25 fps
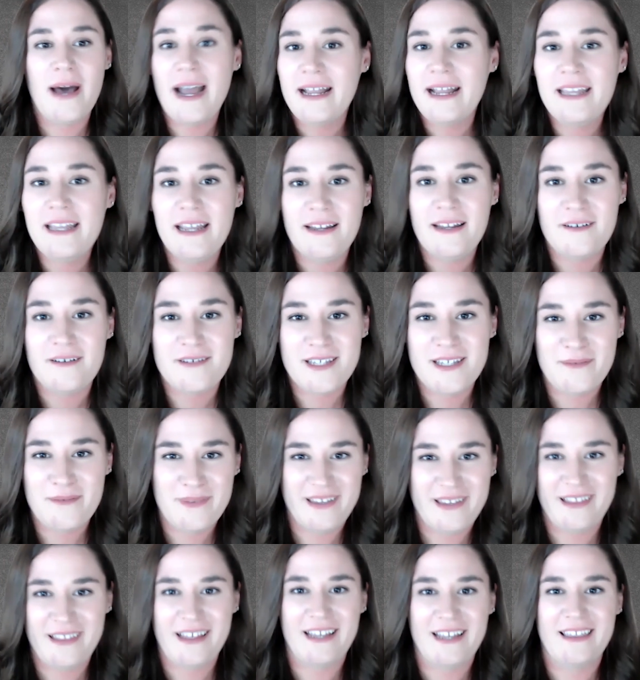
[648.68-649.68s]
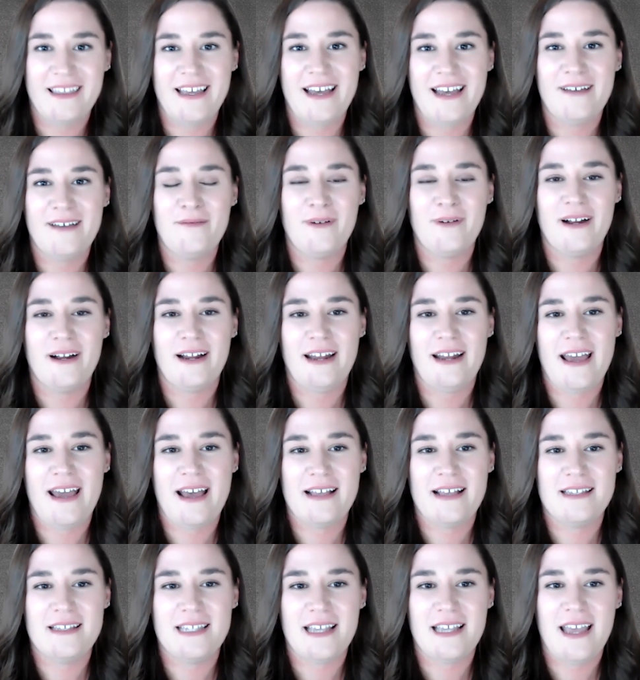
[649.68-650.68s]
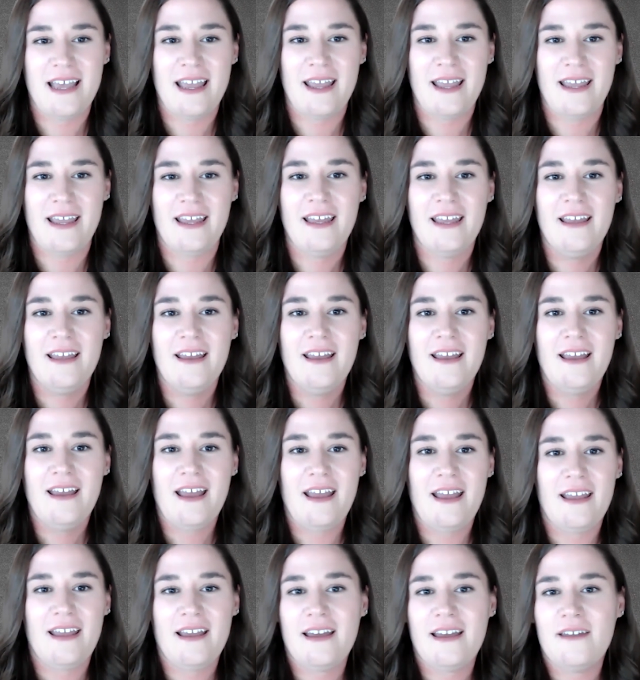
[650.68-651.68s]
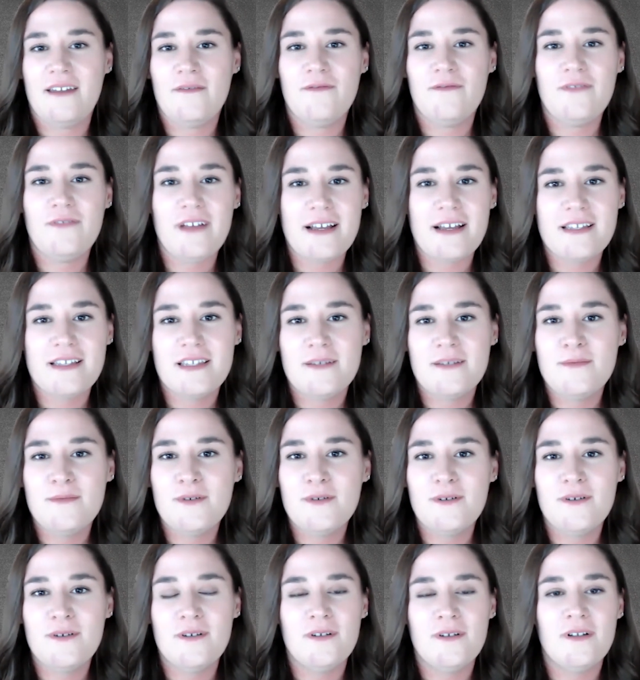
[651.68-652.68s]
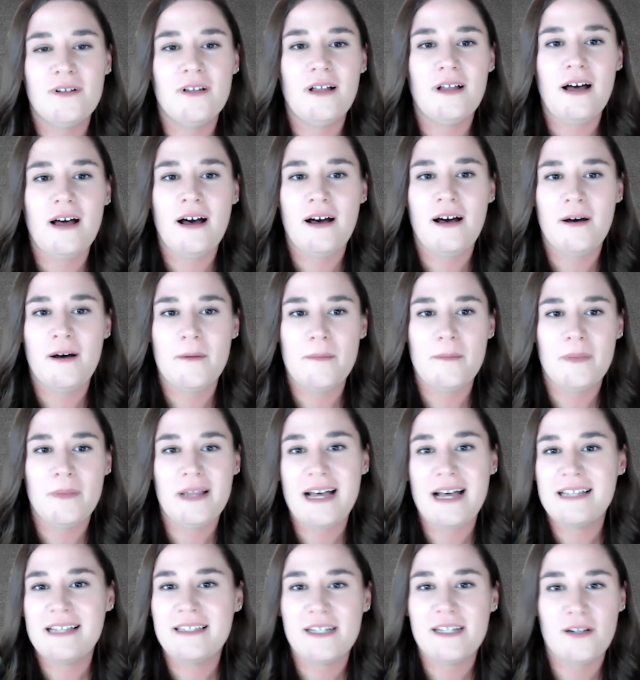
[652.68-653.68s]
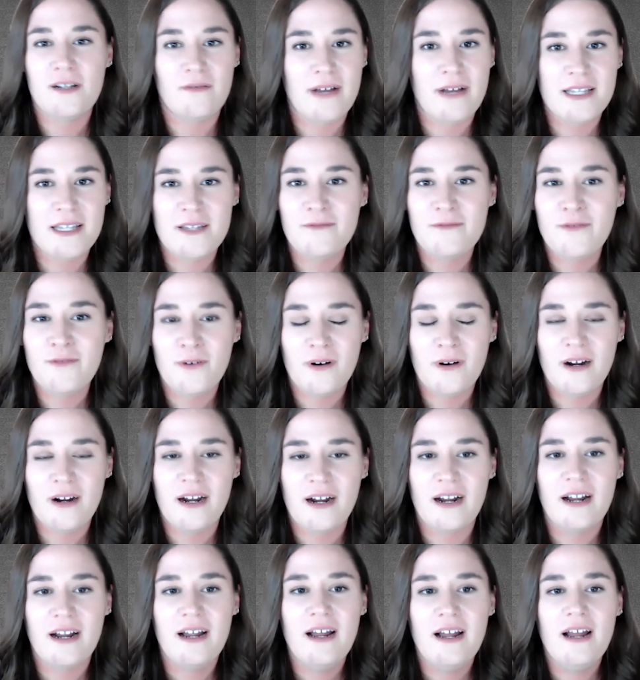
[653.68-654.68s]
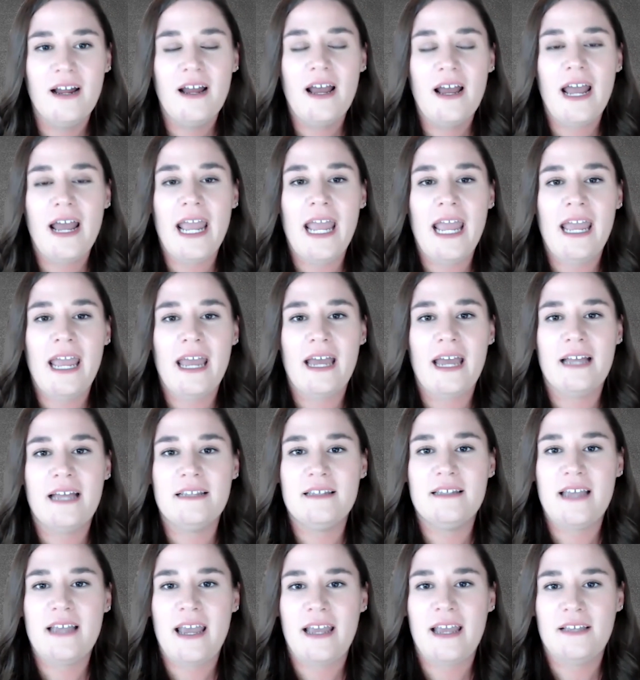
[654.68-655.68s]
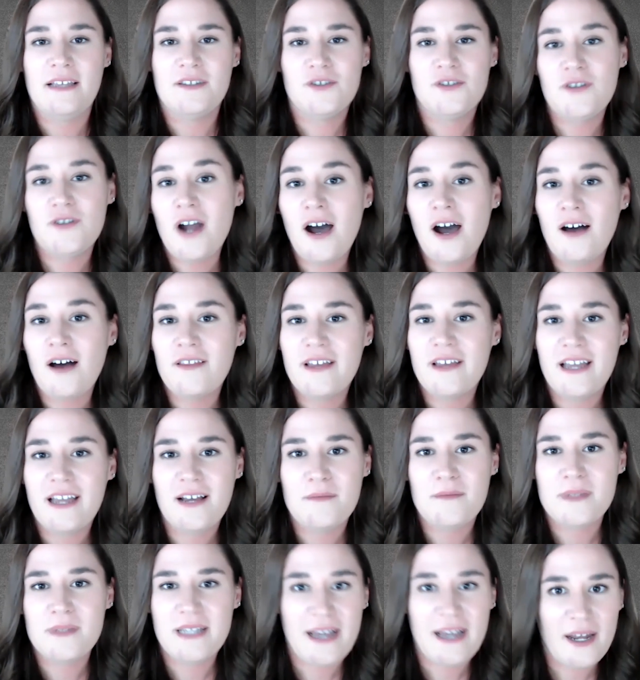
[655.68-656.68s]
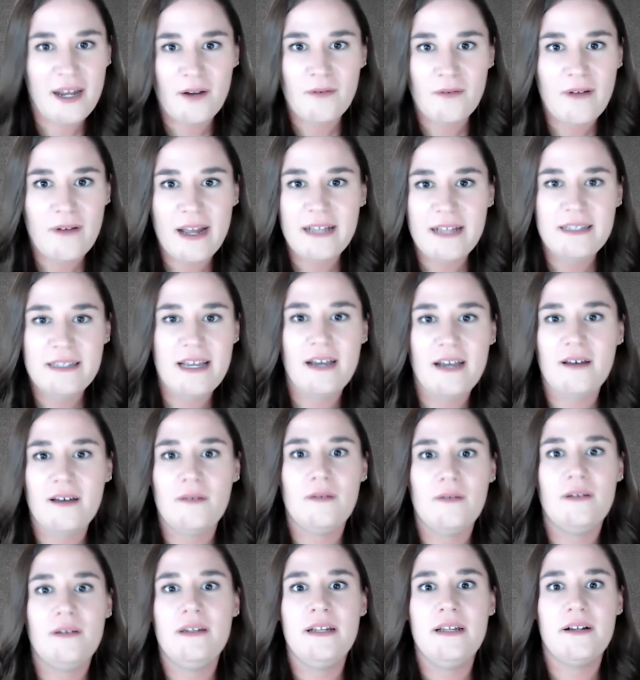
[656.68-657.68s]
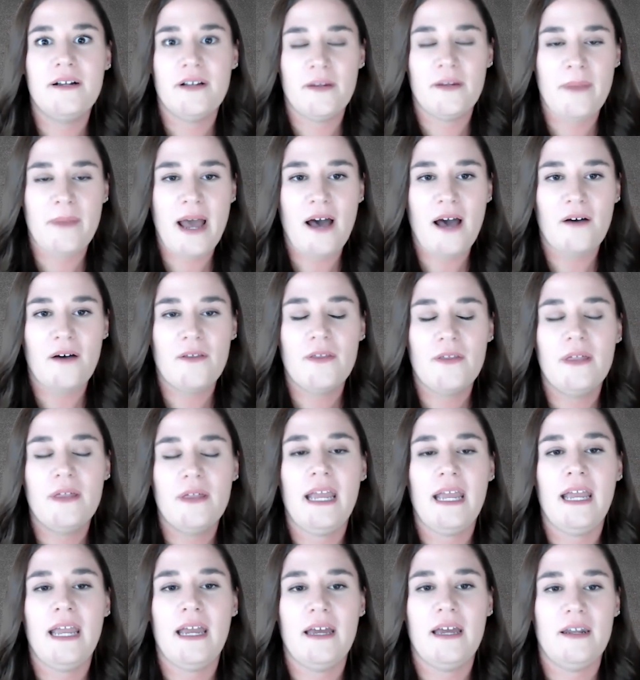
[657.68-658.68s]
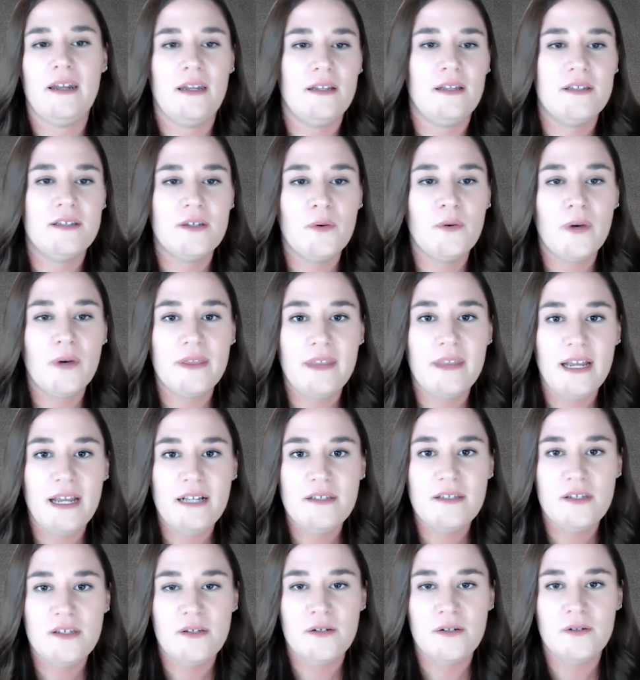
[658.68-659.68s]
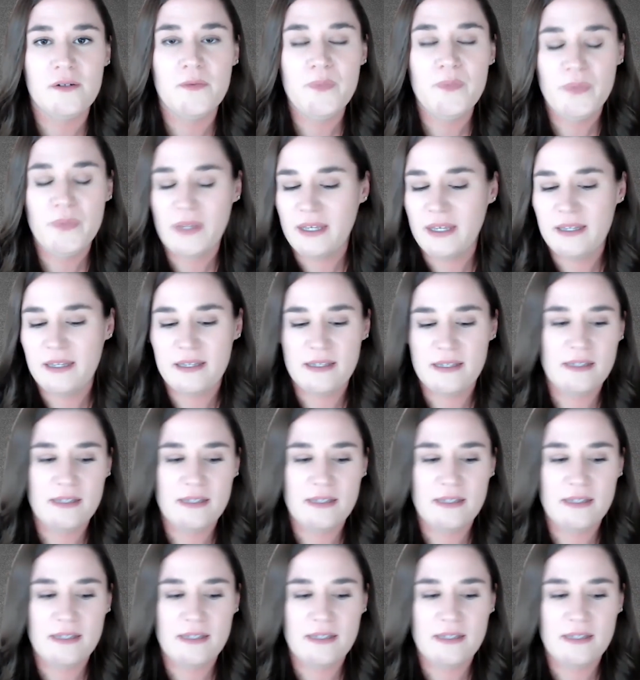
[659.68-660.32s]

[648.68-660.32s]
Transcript: hiking or something like that, where it has a kind of flexible plastic reservoir and a straw that comes kind of right down near your mouth. And so what they do